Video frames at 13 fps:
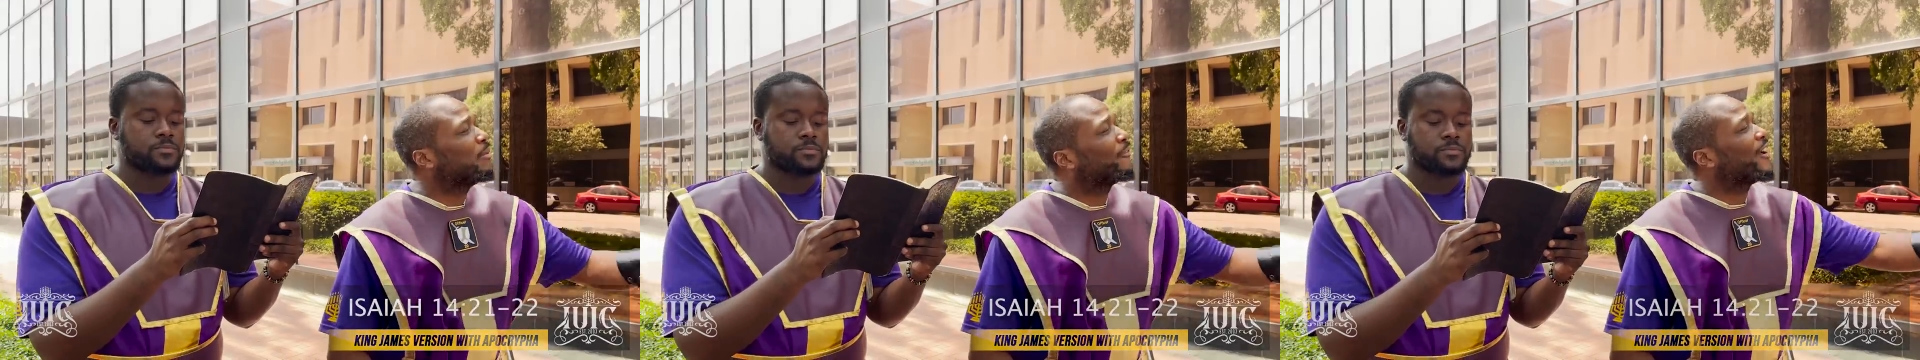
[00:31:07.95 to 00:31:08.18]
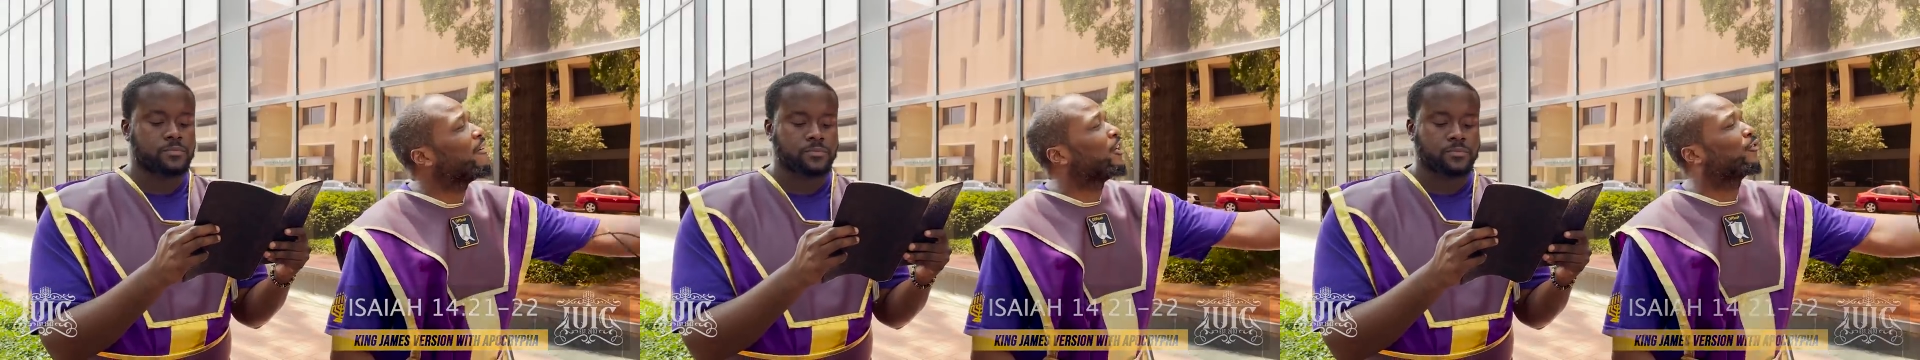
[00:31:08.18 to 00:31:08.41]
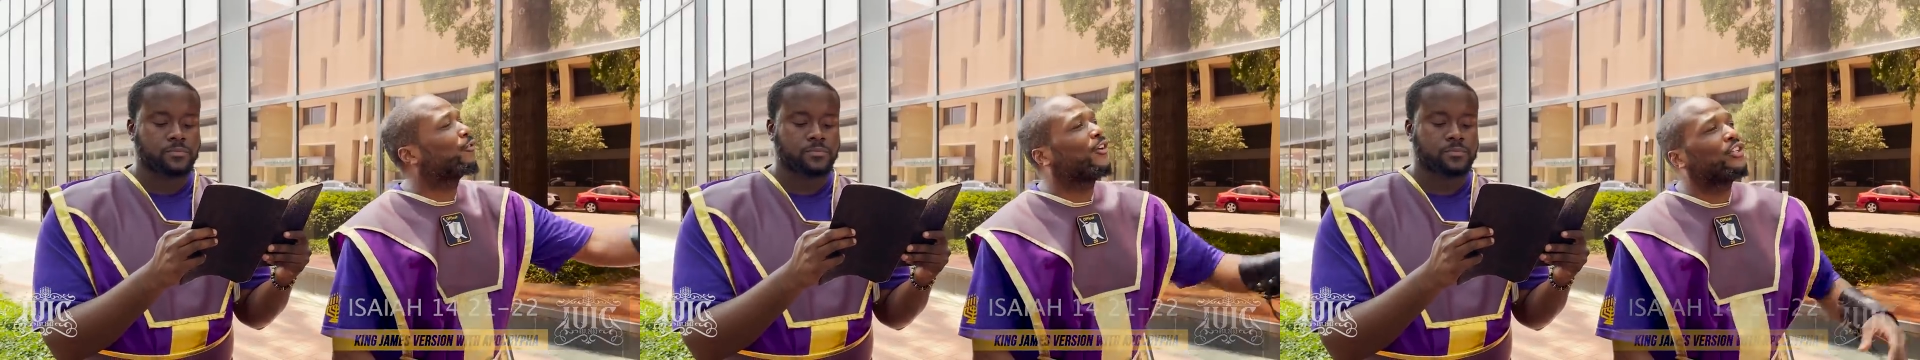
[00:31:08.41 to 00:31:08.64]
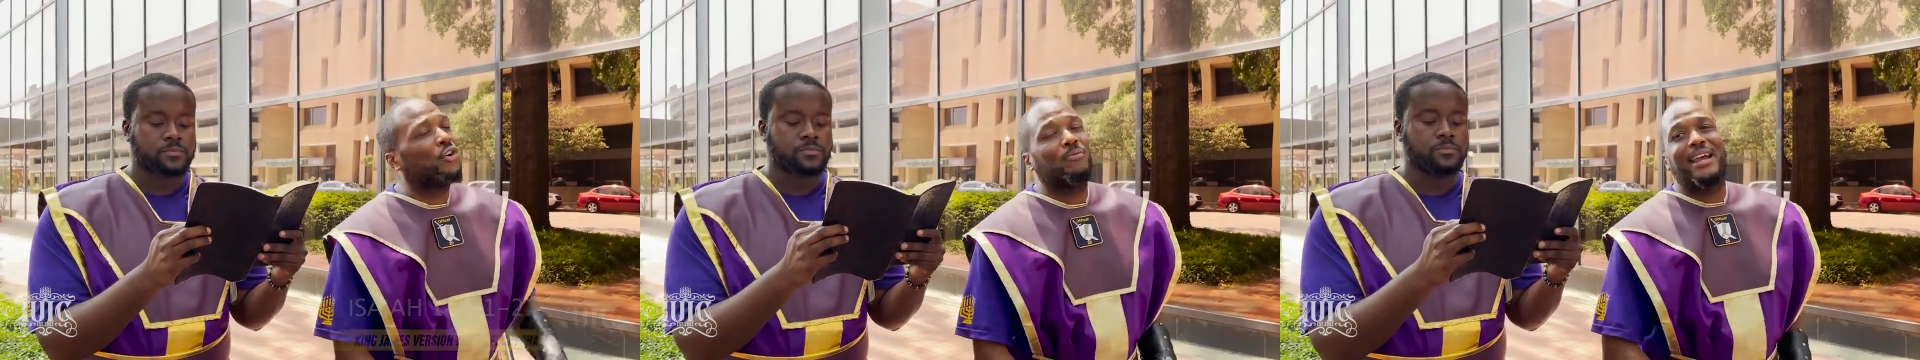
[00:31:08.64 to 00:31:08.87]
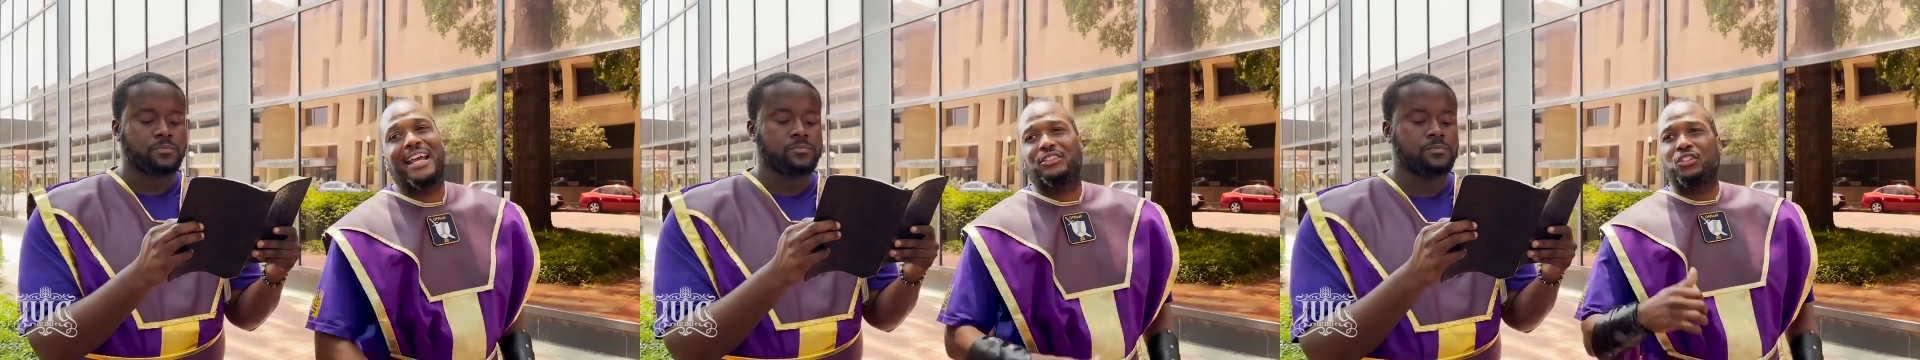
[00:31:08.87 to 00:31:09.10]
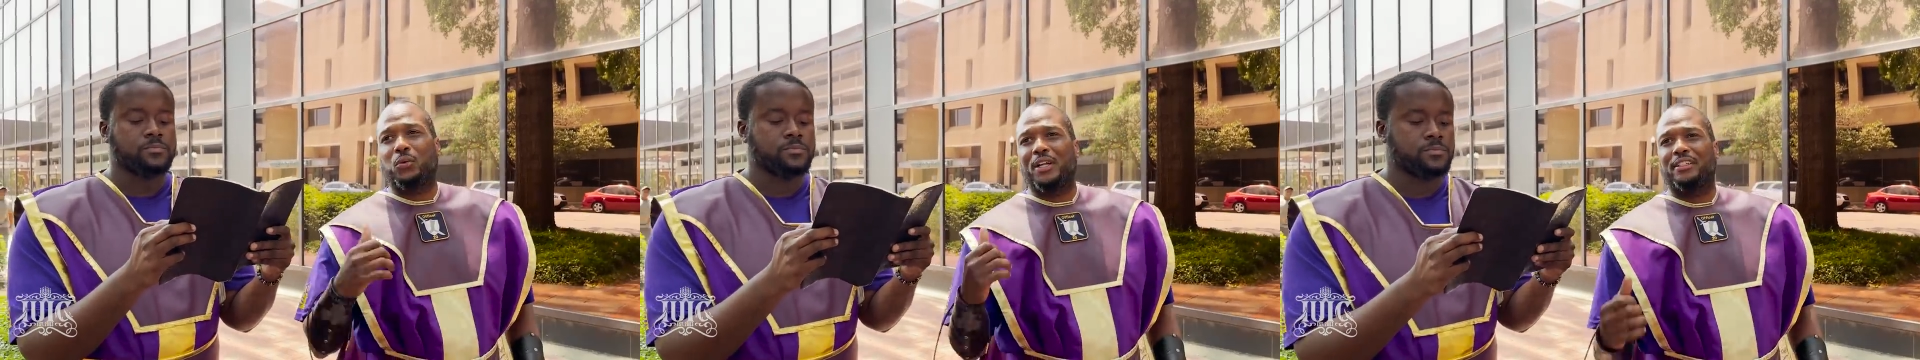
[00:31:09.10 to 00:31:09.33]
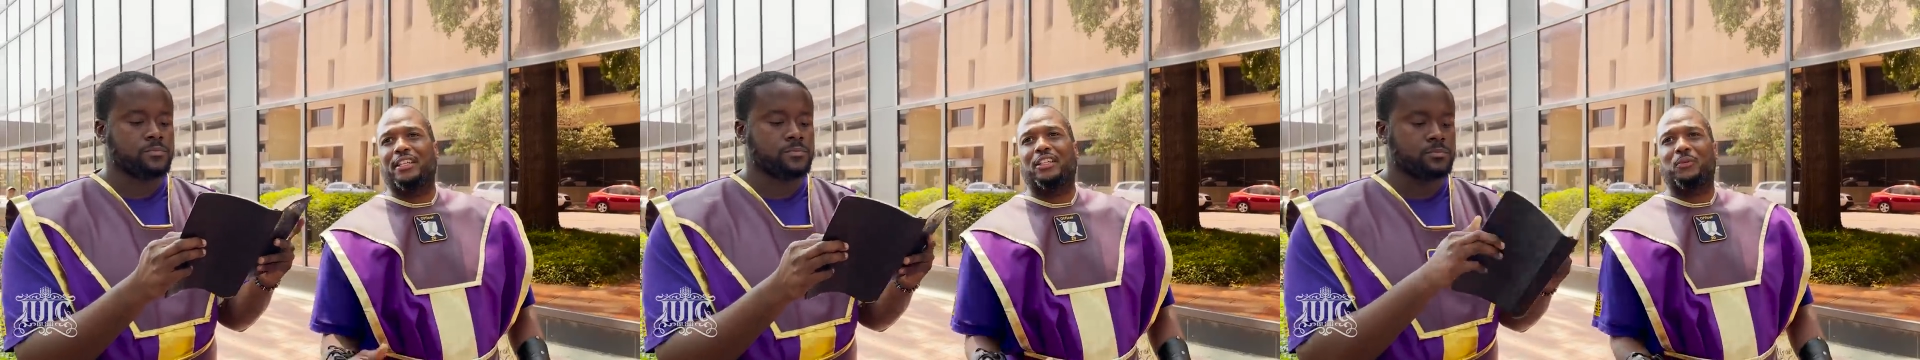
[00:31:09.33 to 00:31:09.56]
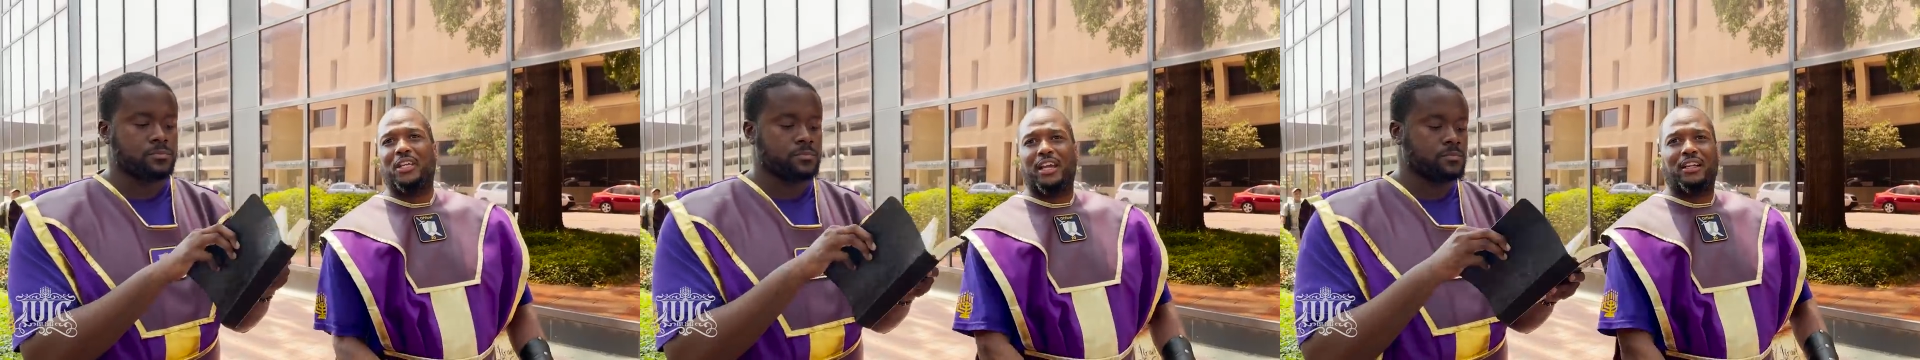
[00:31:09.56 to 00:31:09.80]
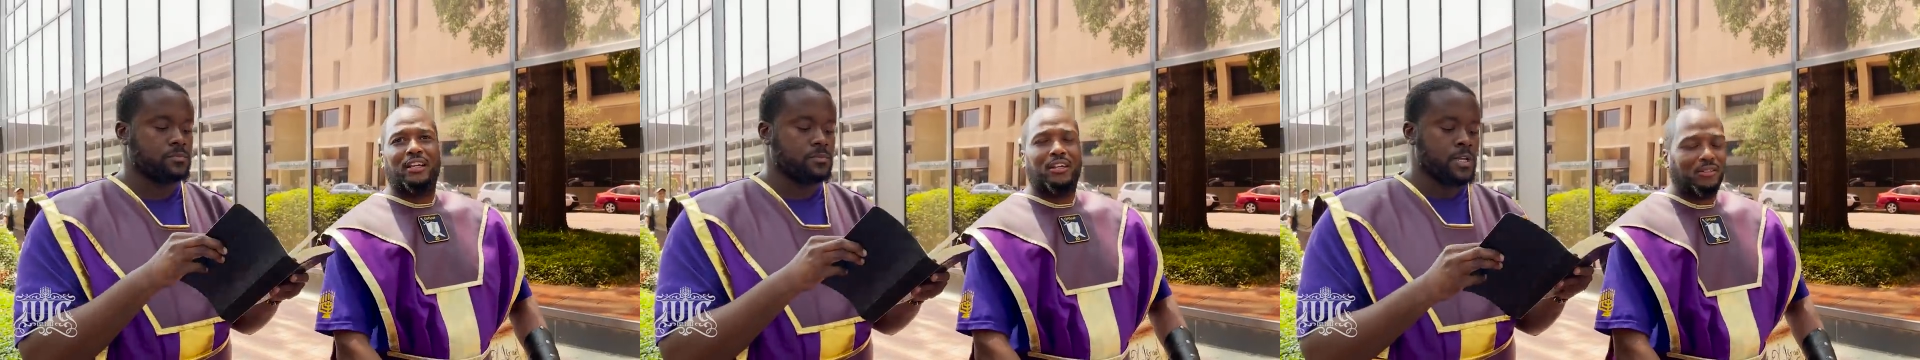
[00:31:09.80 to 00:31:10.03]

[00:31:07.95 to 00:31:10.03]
Speaker 1: heaven is for you. Matthew twenty-six. We got to go.